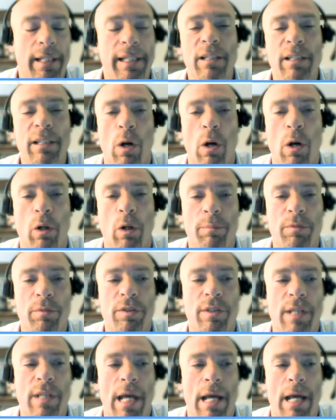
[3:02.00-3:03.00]
and in the
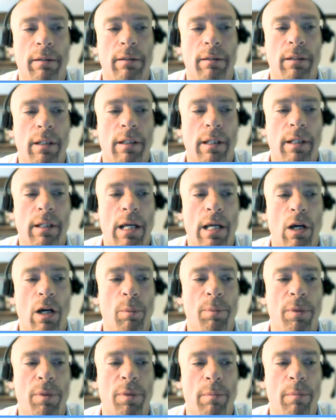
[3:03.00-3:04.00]
modems that
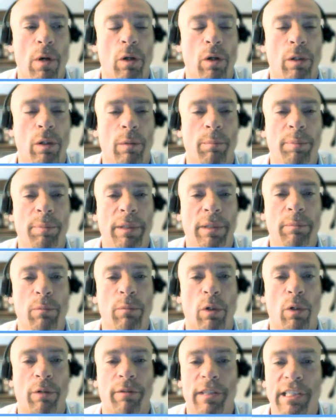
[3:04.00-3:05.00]
help the modem be
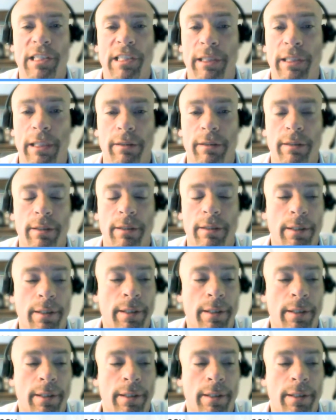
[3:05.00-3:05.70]
more resilient.